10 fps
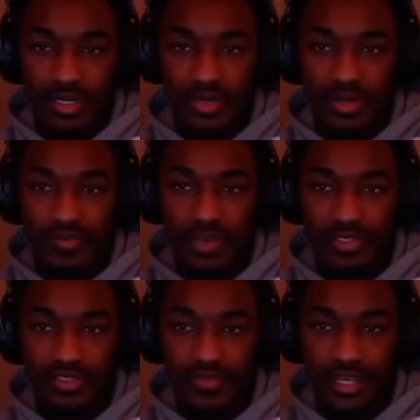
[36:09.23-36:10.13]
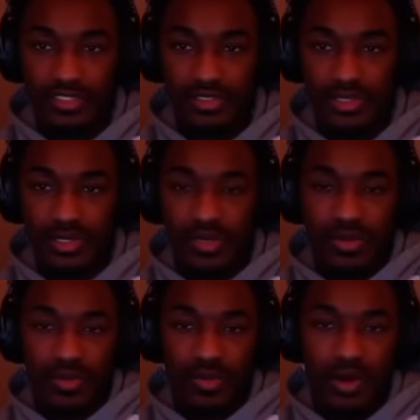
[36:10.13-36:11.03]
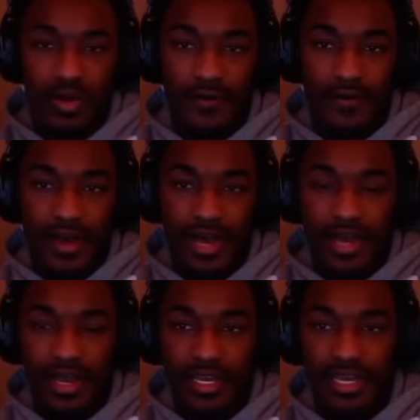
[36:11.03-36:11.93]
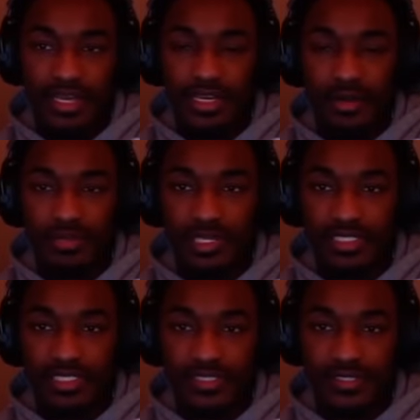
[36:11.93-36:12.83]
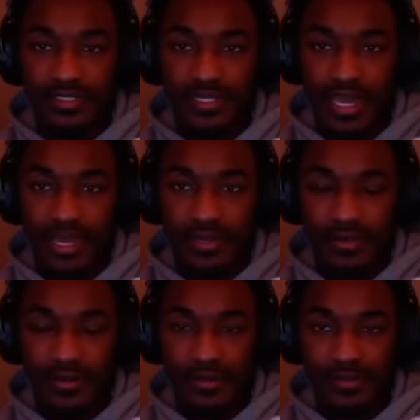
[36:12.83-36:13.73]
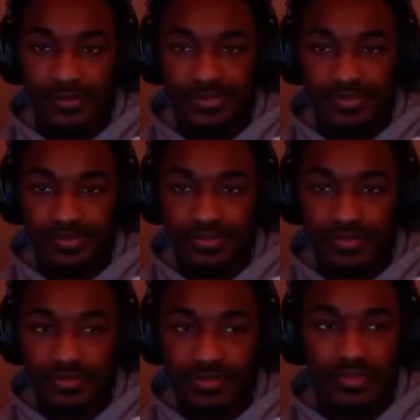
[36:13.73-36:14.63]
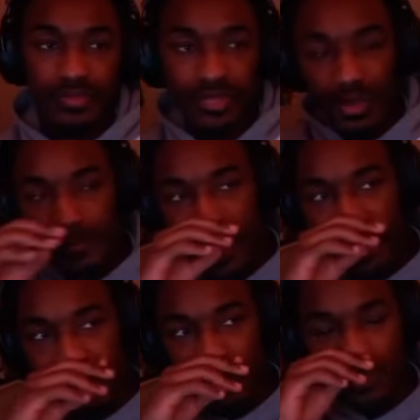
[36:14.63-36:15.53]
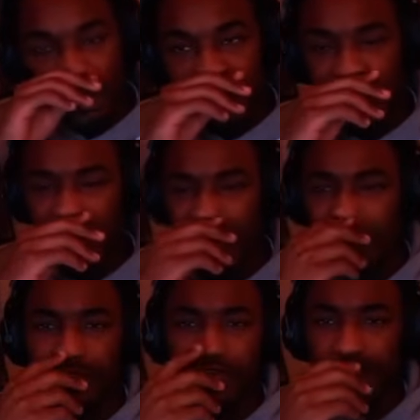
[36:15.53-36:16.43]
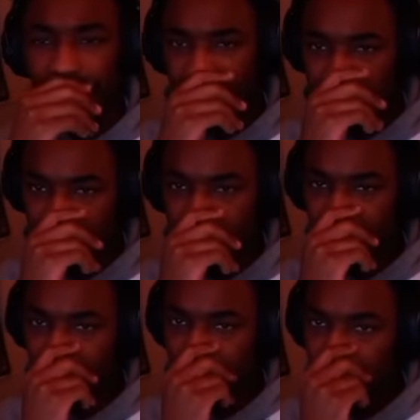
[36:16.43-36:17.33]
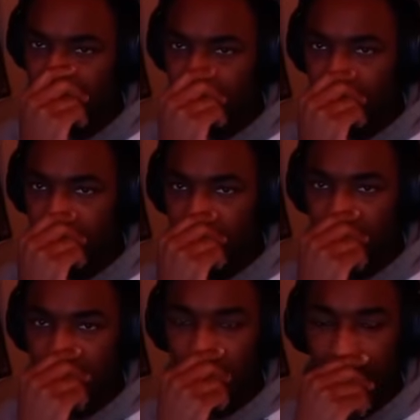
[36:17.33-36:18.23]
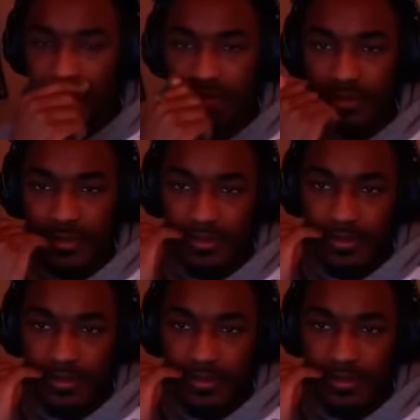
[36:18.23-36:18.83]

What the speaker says: How do you get a financial advisor? Well, I kind of got blessed that my high school was doing like career days and shit, and